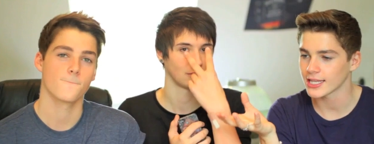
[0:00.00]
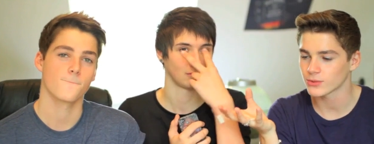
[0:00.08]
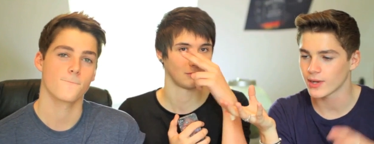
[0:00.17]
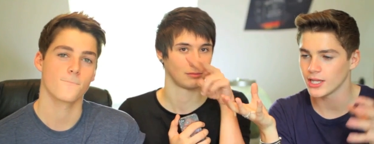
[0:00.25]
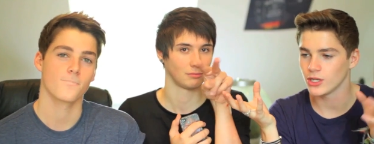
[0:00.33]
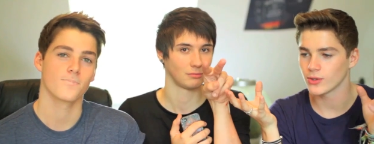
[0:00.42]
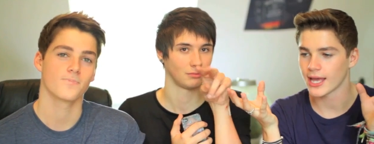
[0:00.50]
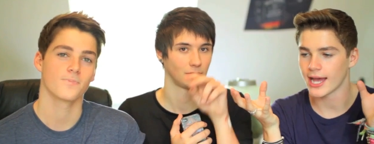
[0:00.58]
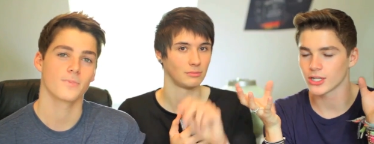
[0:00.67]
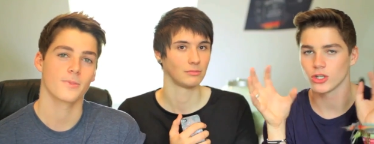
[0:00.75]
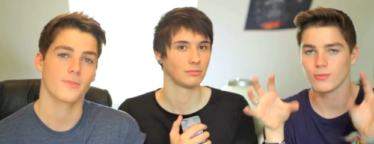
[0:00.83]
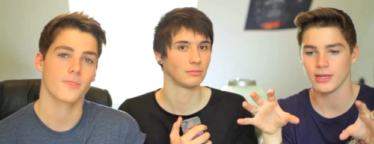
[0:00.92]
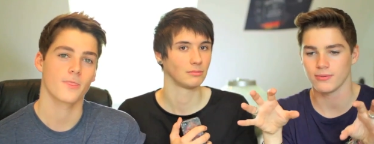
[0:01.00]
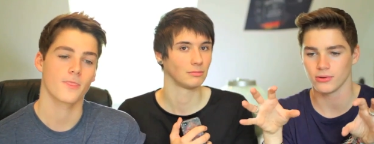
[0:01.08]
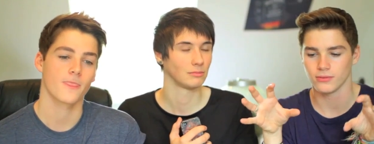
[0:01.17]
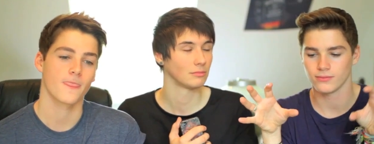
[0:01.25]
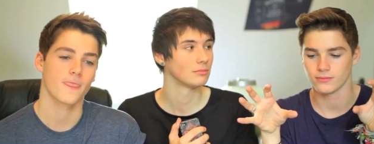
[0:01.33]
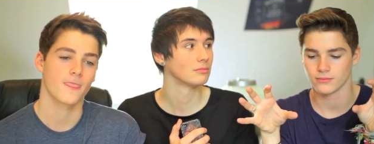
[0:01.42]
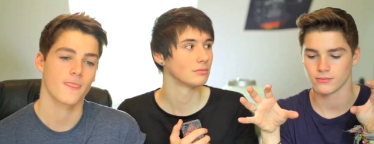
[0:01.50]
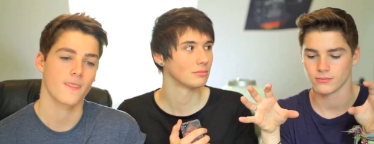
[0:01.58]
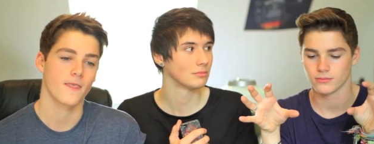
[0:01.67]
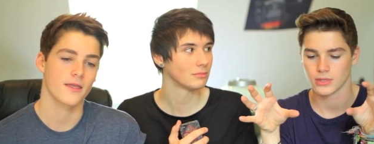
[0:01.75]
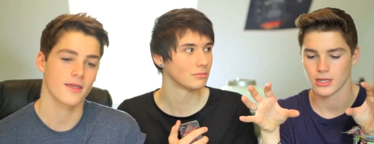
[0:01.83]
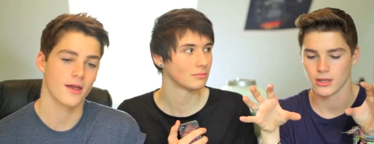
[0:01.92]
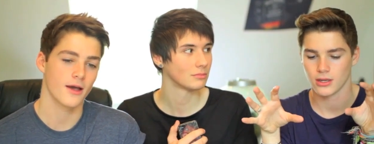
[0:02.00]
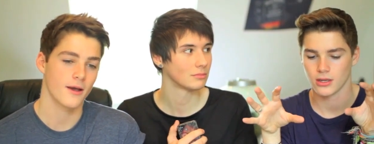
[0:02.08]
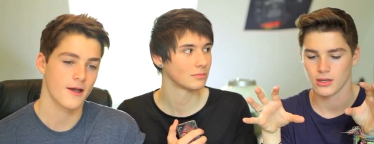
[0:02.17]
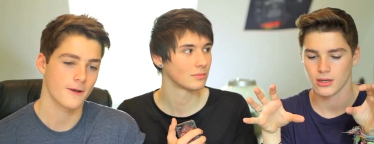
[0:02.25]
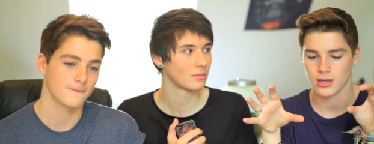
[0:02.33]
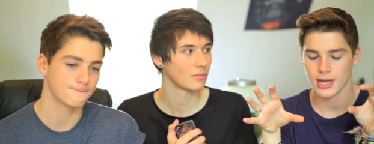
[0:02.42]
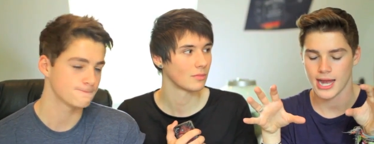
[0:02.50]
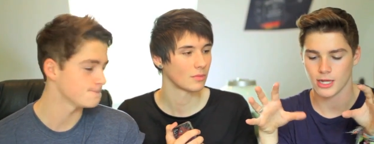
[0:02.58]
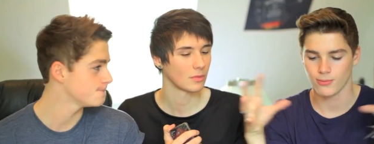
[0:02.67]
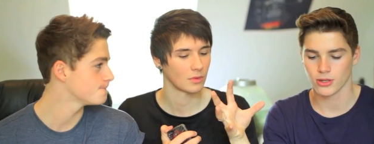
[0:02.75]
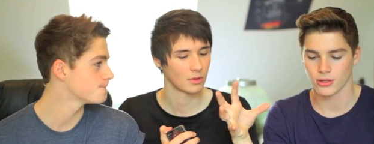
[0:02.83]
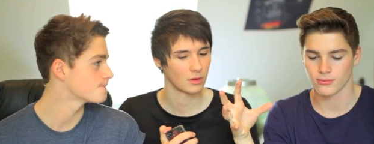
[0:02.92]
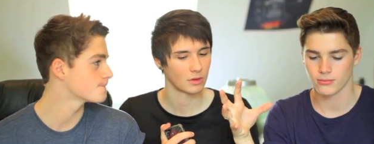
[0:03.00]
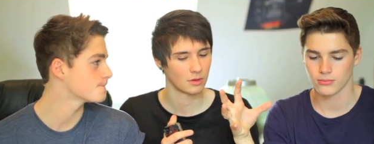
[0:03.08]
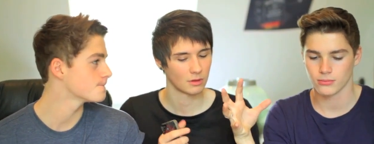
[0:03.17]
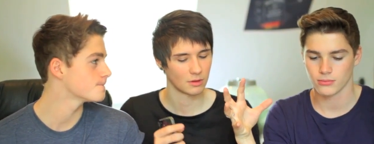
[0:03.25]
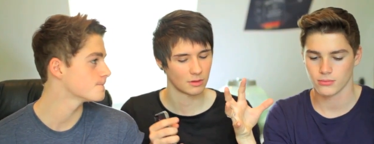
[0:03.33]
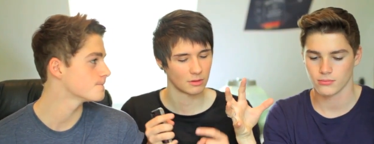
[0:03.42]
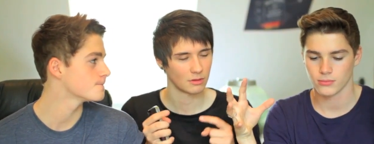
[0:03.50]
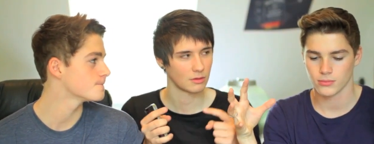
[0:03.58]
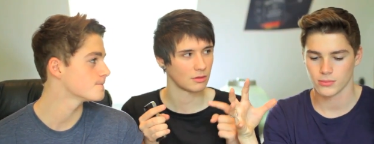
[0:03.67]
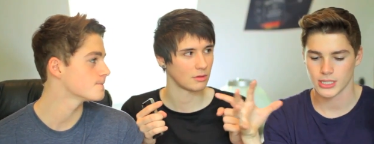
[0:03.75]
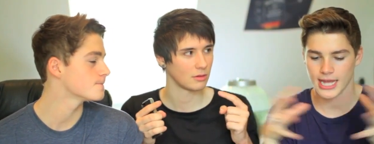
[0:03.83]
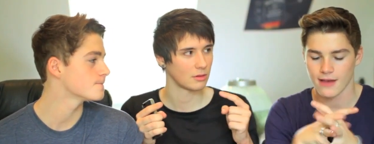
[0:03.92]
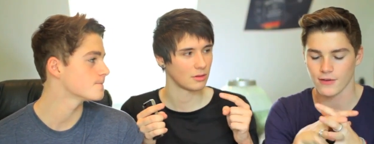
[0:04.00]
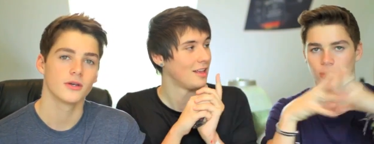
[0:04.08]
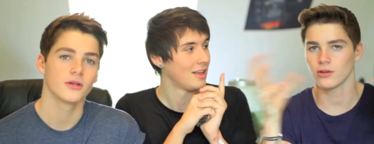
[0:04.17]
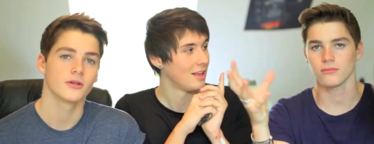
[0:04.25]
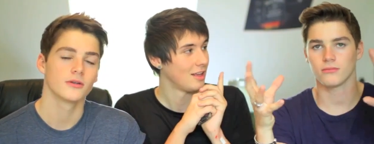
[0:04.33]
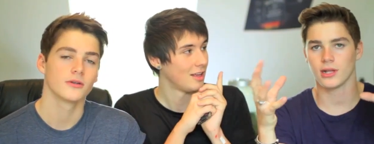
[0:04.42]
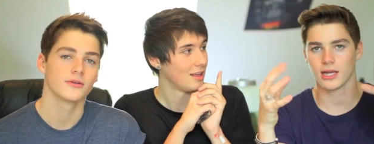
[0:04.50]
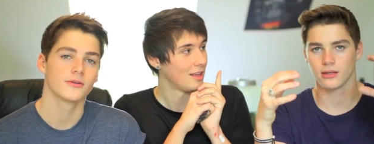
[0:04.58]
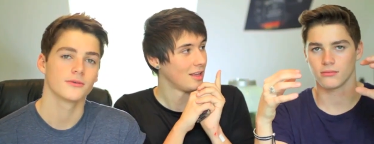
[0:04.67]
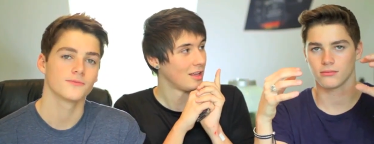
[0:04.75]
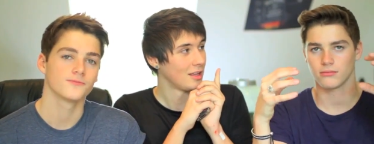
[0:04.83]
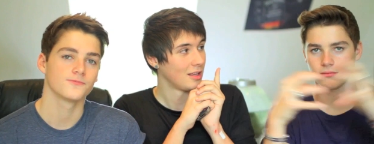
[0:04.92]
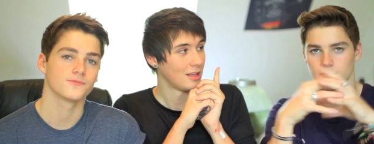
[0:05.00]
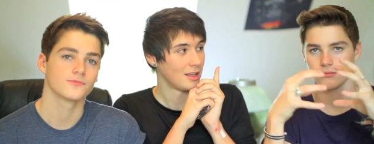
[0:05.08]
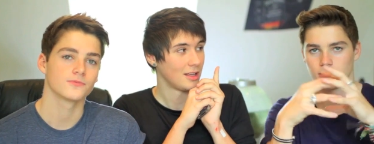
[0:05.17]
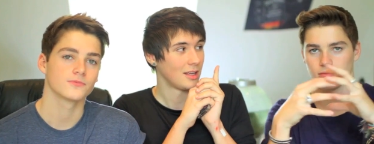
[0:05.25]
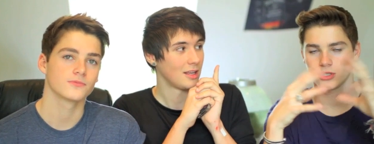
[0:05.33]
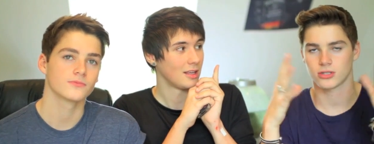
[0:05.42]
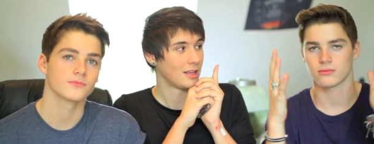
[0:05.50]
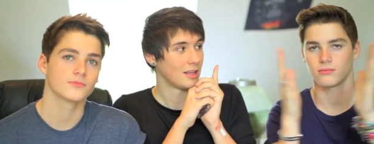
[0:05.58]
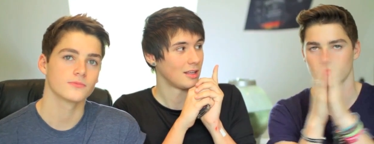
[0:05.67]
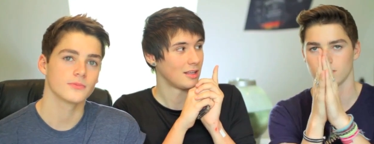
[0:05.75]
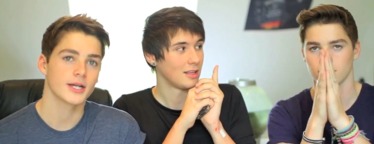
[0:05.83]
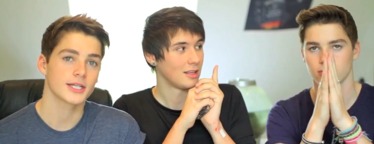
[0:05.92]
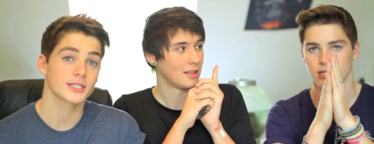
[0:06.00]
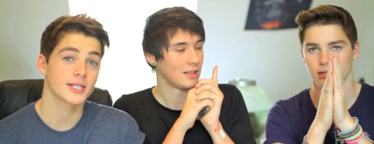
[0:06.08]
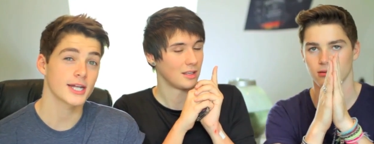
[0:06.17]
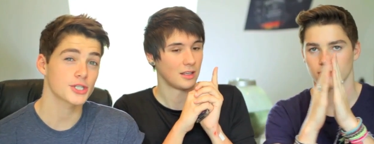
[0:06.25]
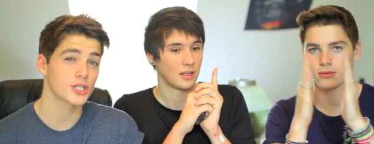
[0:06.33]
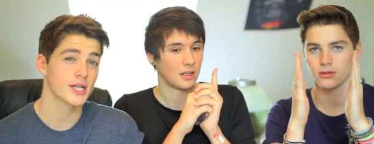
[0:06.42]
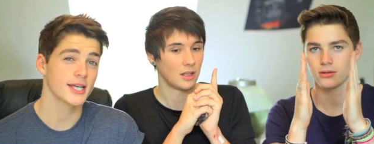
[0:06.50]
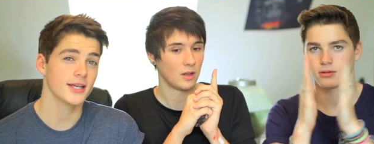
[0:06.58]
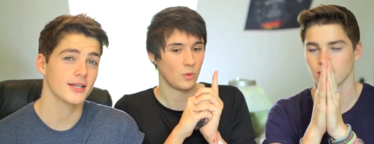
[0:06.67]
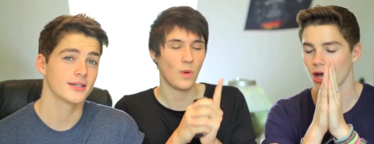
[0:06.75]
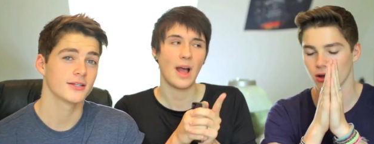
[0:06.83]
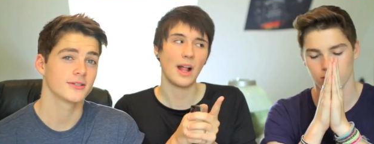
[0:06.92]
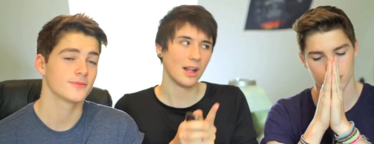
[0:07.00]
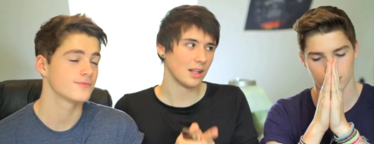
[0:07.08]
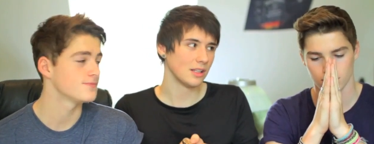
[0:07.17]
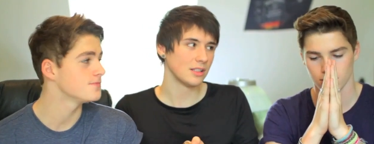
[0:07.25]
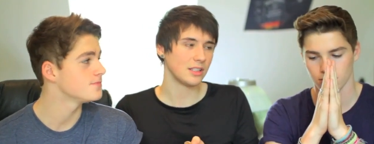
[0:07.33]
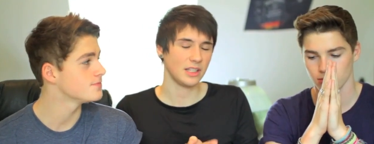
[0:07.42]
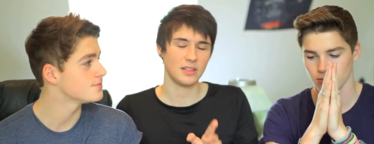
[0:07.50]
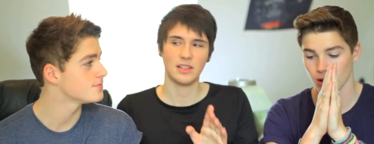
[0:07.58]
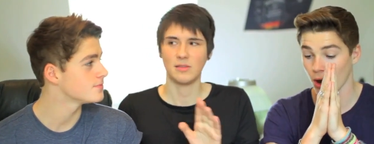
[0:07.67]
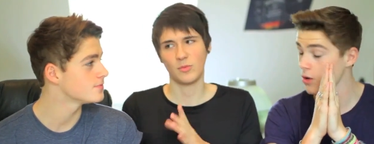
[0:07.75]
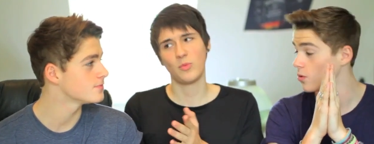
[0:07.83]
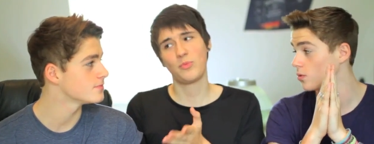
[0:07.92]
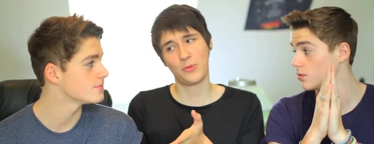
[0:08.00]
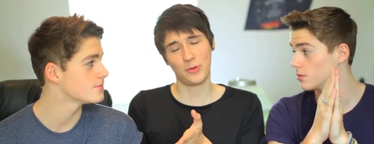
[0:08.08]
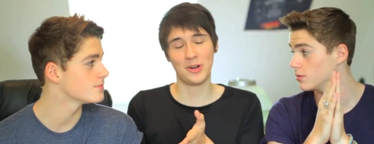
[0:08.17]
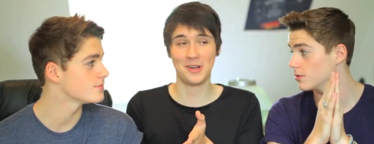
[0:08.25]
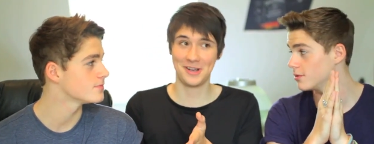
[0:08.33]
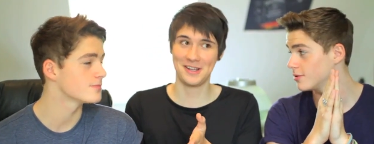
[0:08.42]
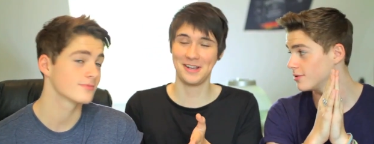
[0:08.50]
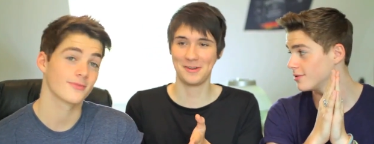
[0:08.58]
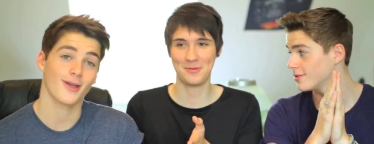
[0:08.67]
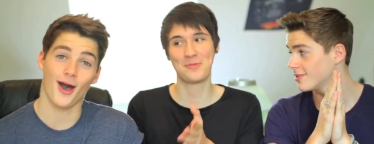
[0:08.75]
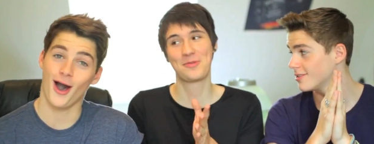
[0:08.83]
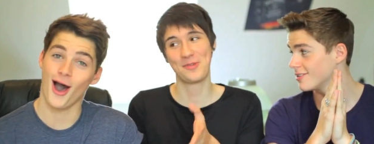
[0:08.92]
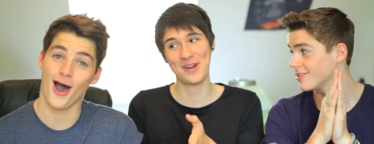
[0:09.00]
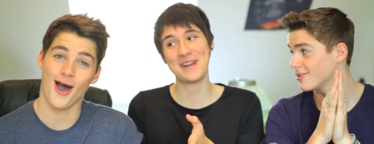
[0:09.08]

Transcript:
Speaker 1: it's when you get two people. Mm-hmm. Yeah. And you put them together. Not like, just like sexually. No. Well. Oh. Well, pretty